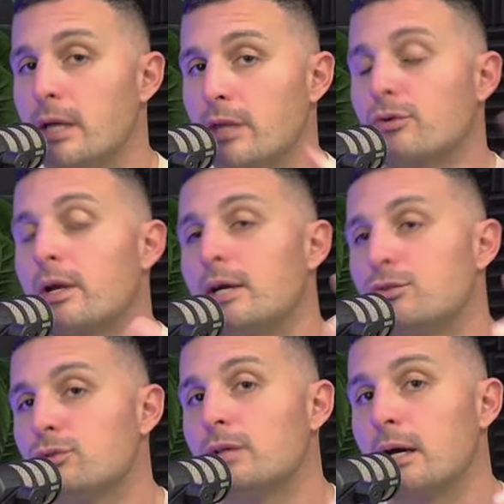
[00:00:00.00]
that
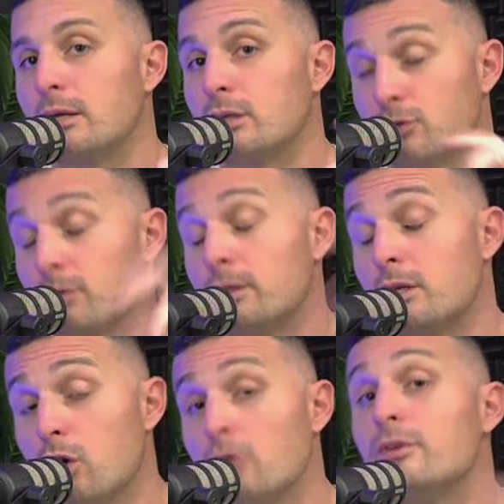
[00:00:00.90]
the
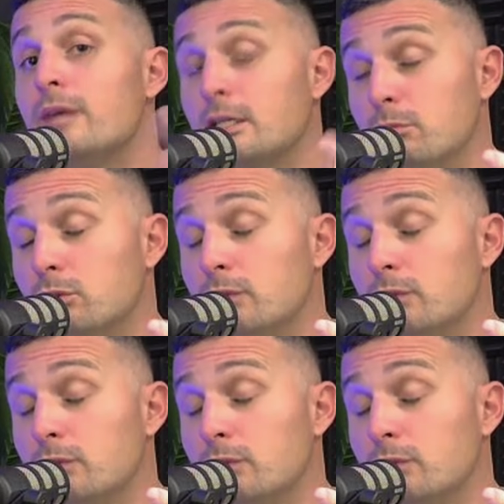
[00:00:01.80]
non-deductible